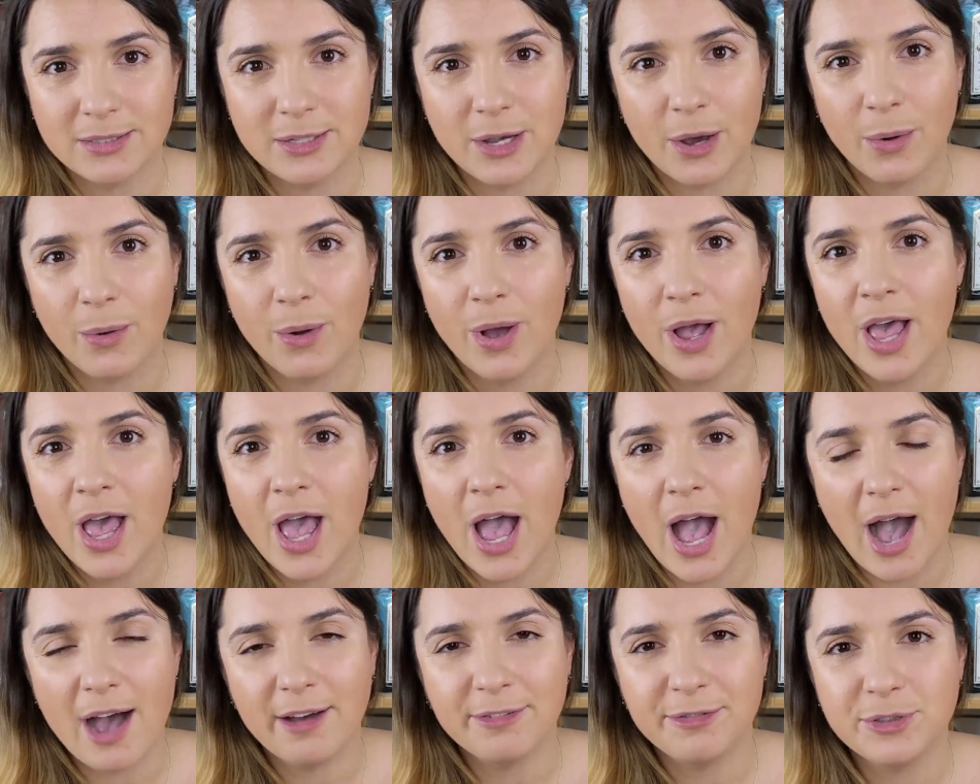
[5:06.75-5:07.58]
So
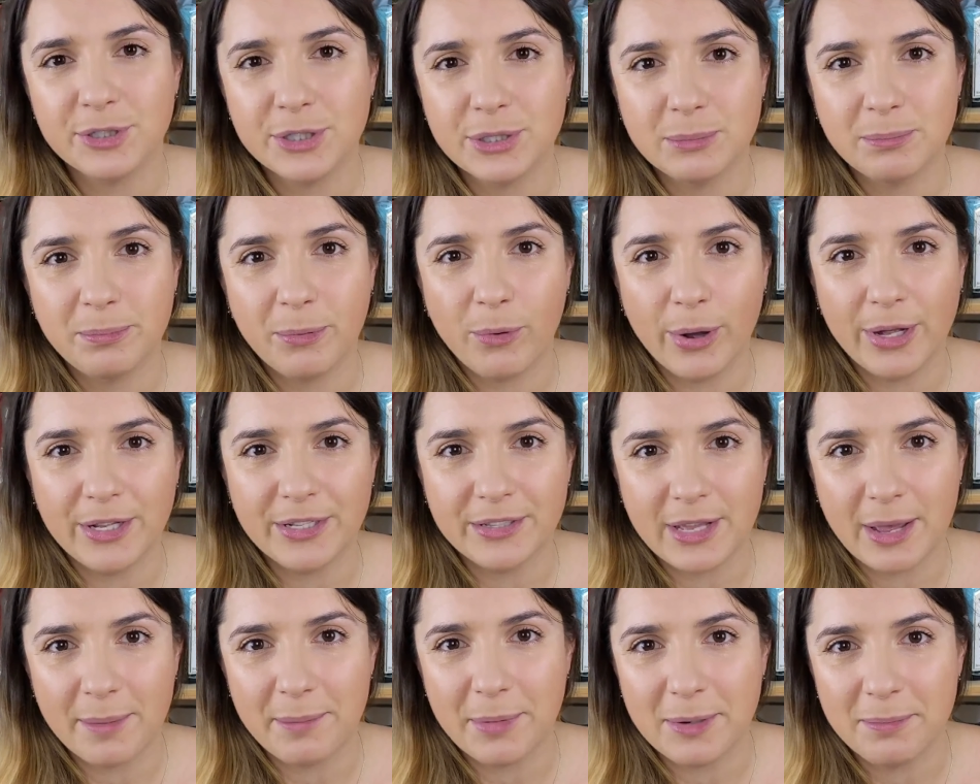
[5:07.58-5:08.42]
after you
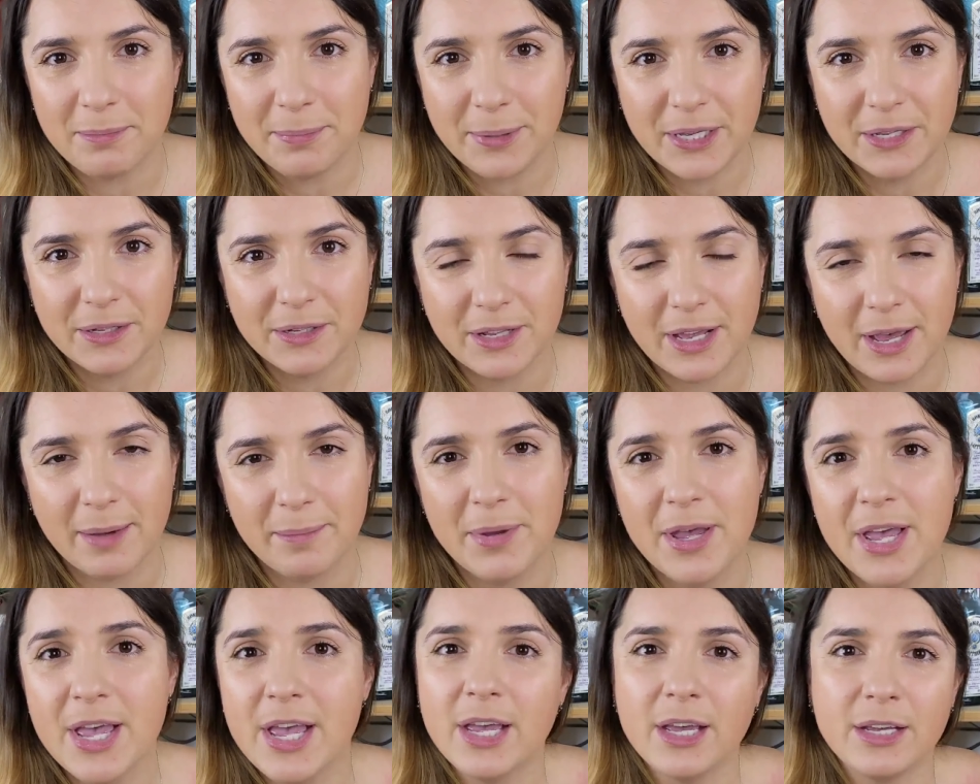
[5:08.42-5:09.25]
boil them and peel
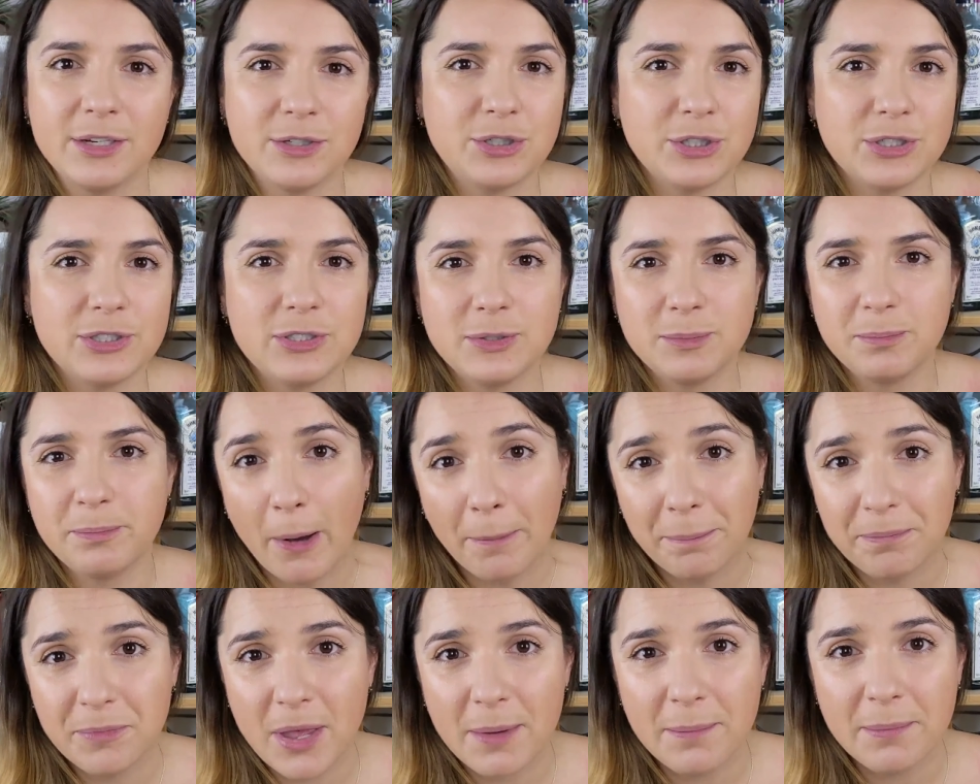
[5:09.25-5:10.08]
them, just
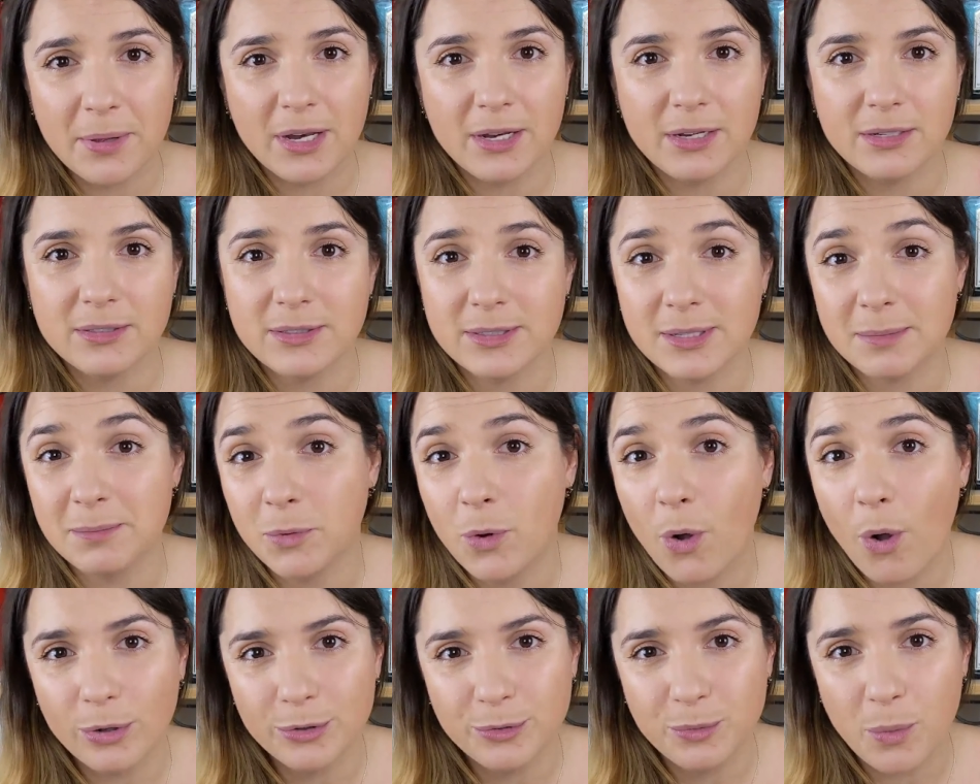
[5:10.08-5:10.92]
pop them in some
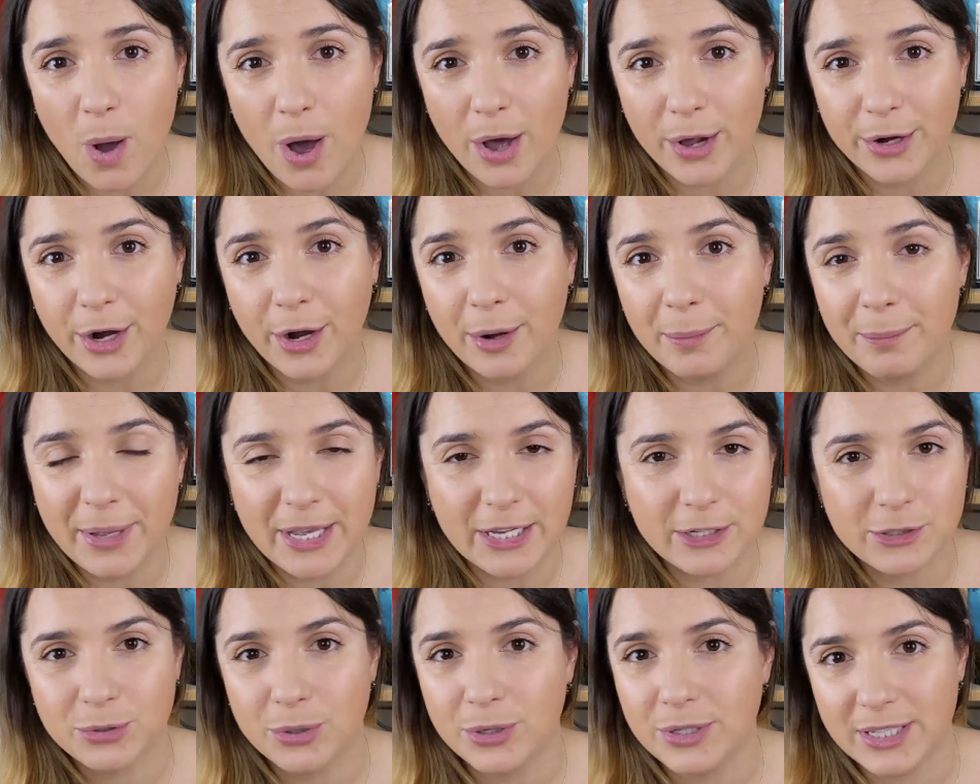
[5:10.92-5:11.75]
cold water,
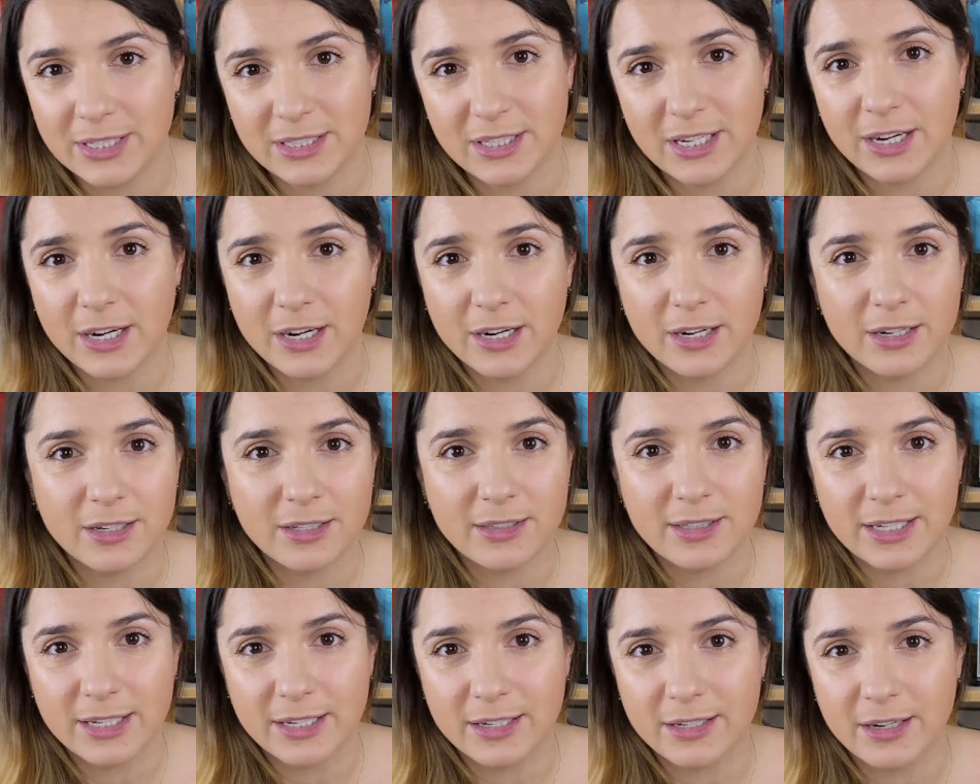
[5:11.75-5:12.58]
make sure that
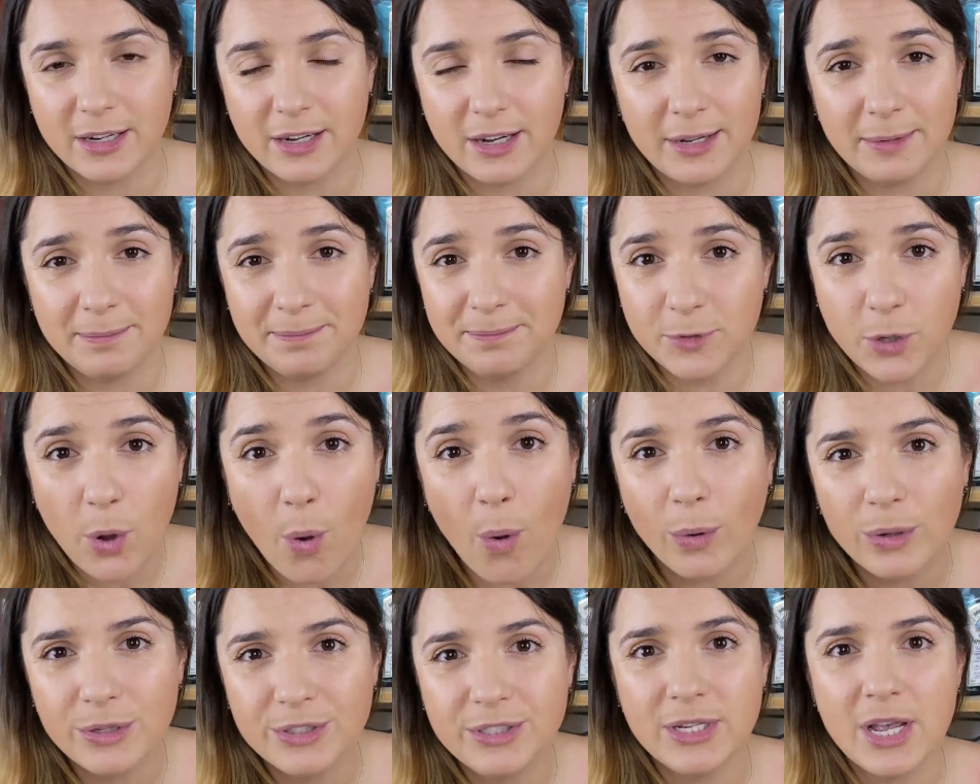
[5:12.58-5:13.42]
they're
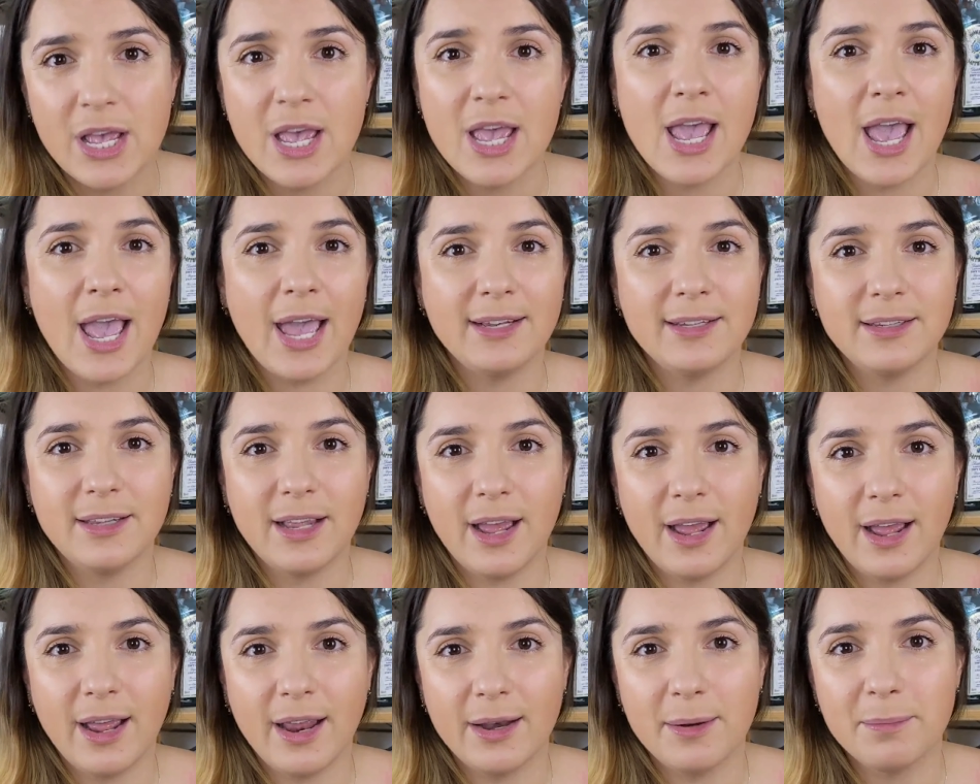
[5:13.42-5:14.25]
cold, and
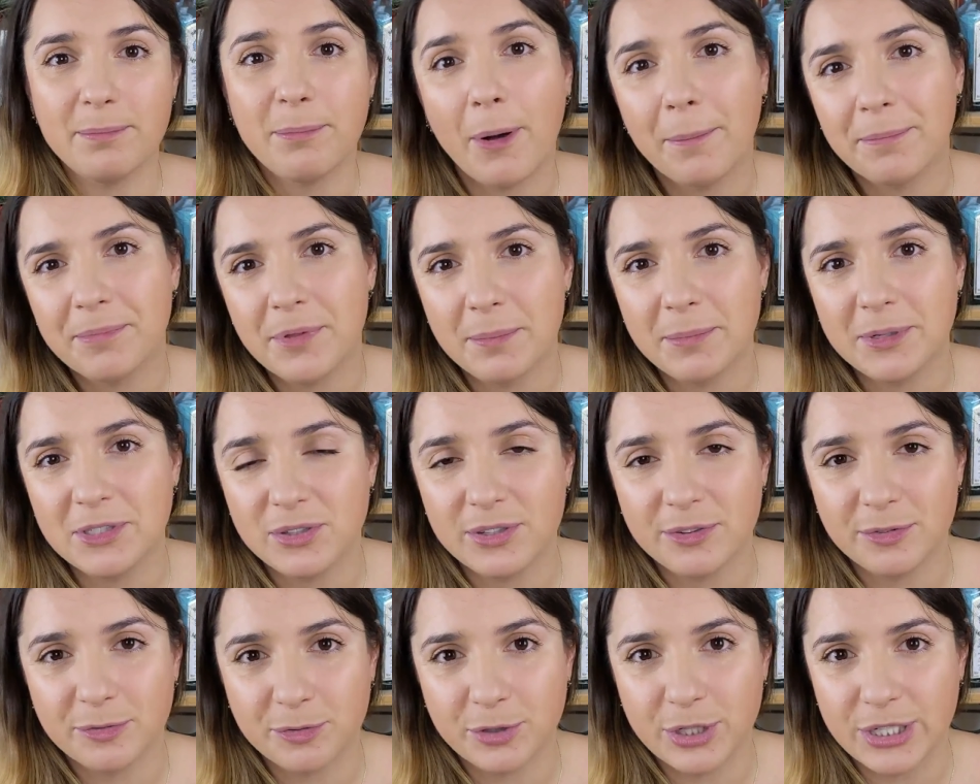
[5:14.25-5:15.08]
then pop them into
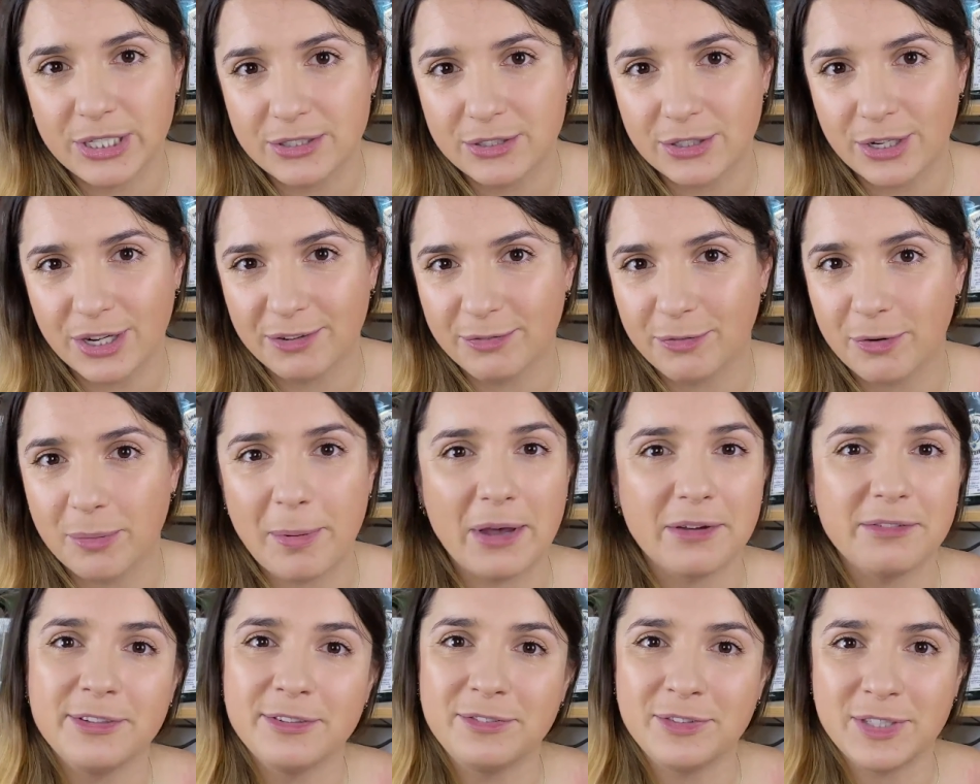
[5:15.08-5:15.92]
the freezer for
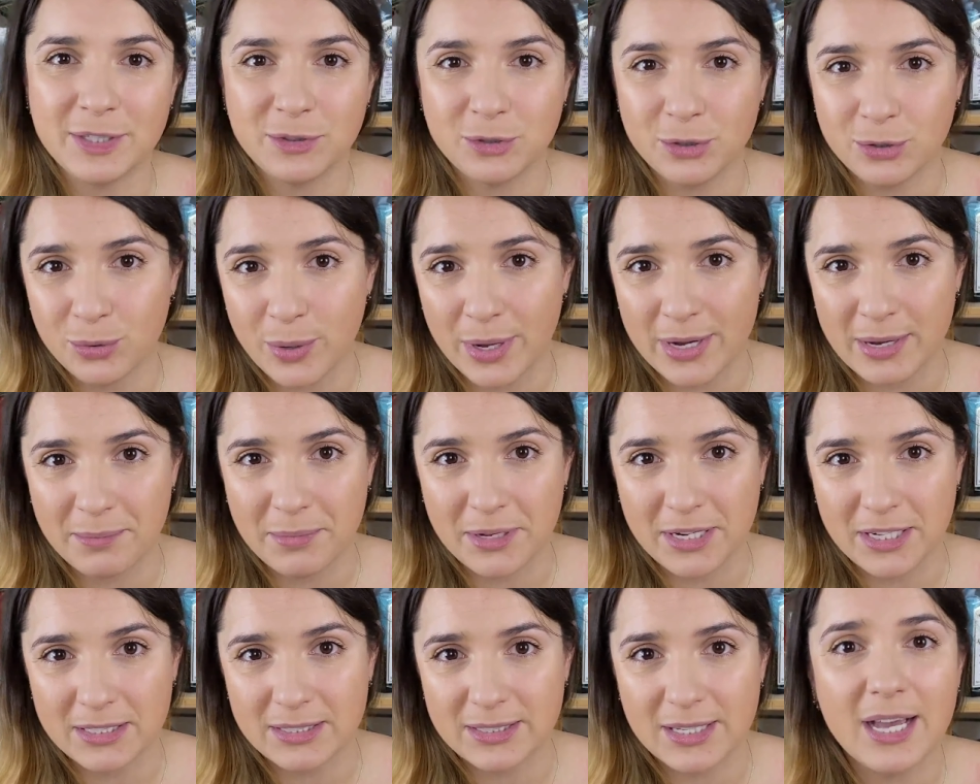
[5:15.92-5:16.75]
about 15 to 20
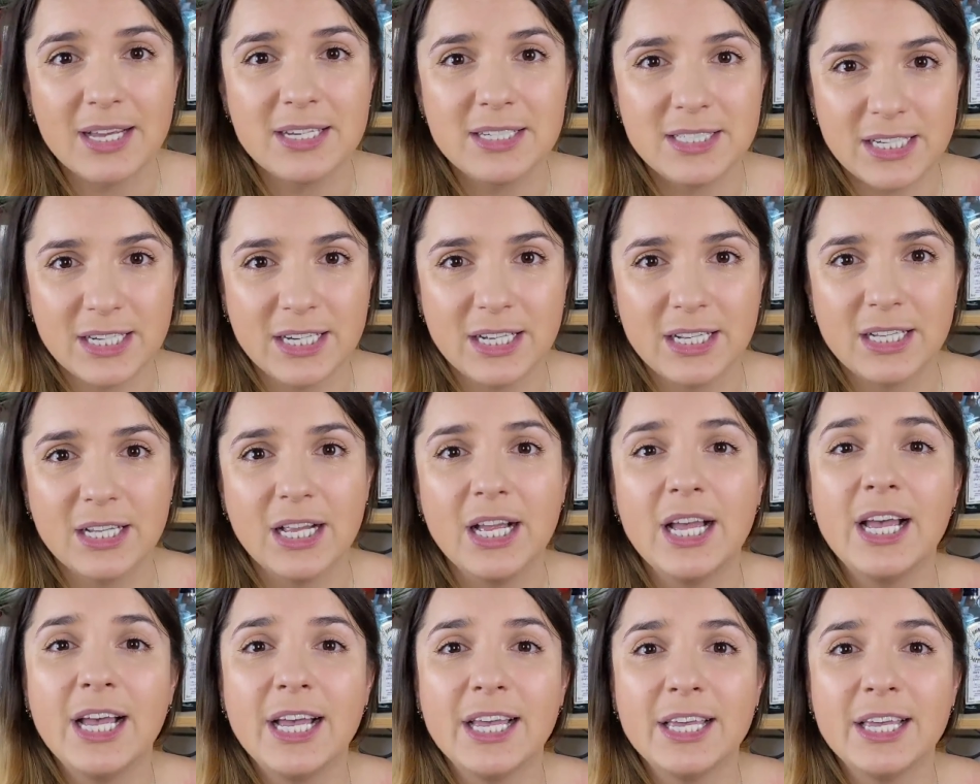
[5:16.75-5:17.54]
minutes until